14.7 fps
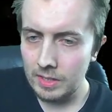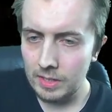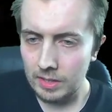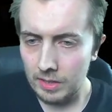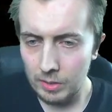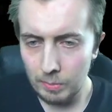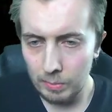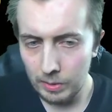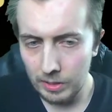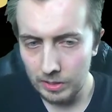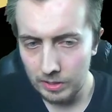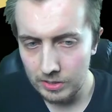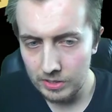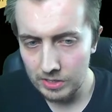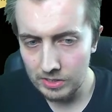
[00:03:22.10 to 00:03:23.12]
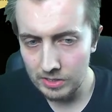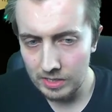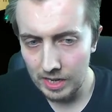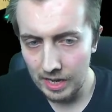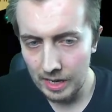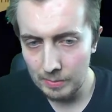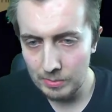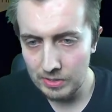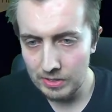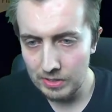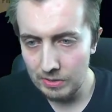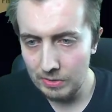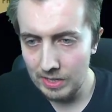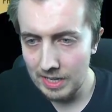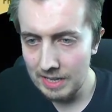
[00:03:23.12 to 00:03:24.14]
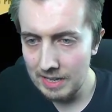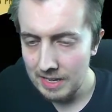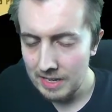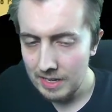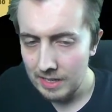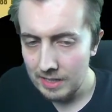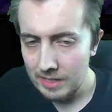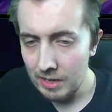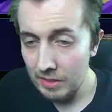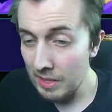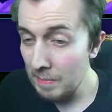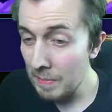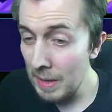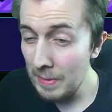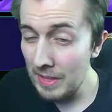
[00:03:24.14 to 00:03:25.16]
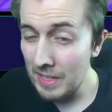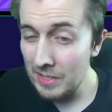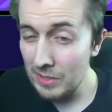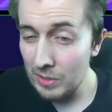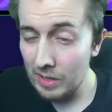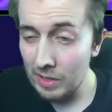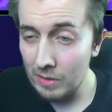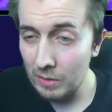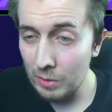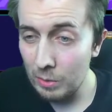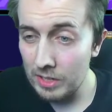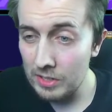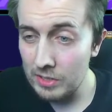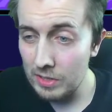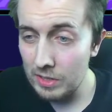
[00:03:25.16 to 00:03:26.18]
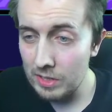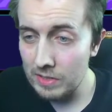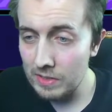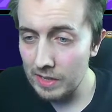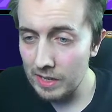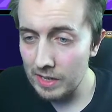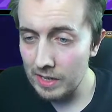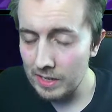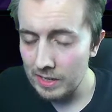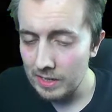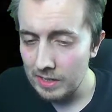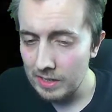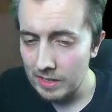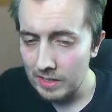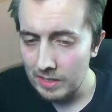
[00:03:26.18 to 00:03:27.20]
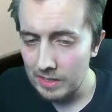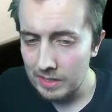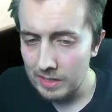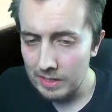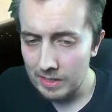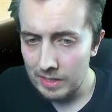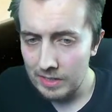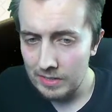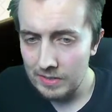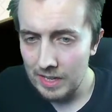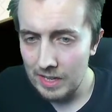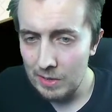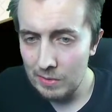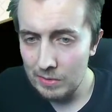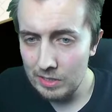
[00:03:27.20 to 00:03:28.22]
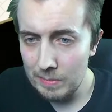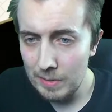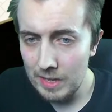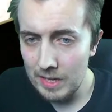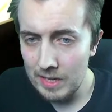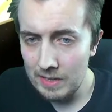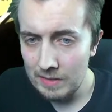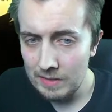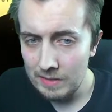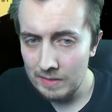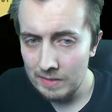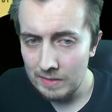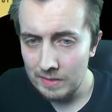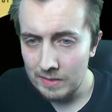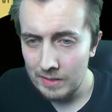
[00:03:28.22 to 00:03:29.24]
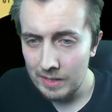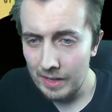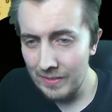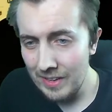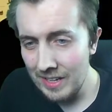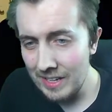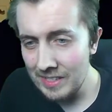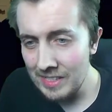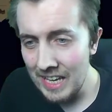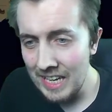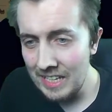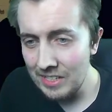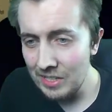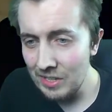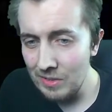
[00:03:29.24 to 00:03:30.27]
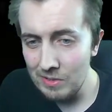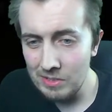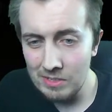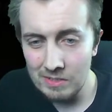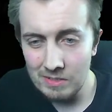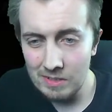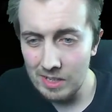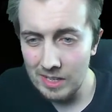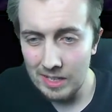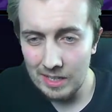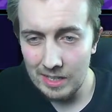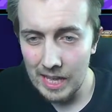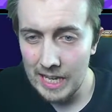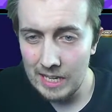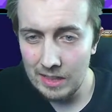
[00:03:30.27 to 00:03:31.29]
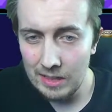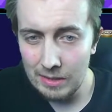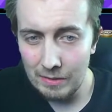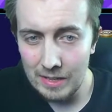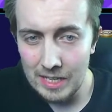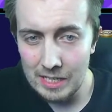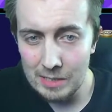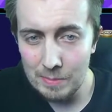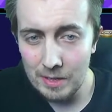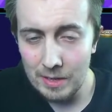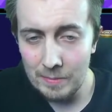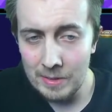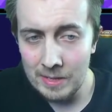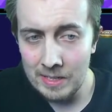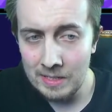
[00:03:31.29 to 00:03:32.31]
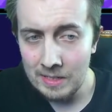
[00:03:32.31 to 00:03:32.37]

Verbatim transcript: Nope, just absolutely nothing. Maybe these aren't quite as good as uh, as they used to be. I mean, it's 82s and like 83s, but I mean,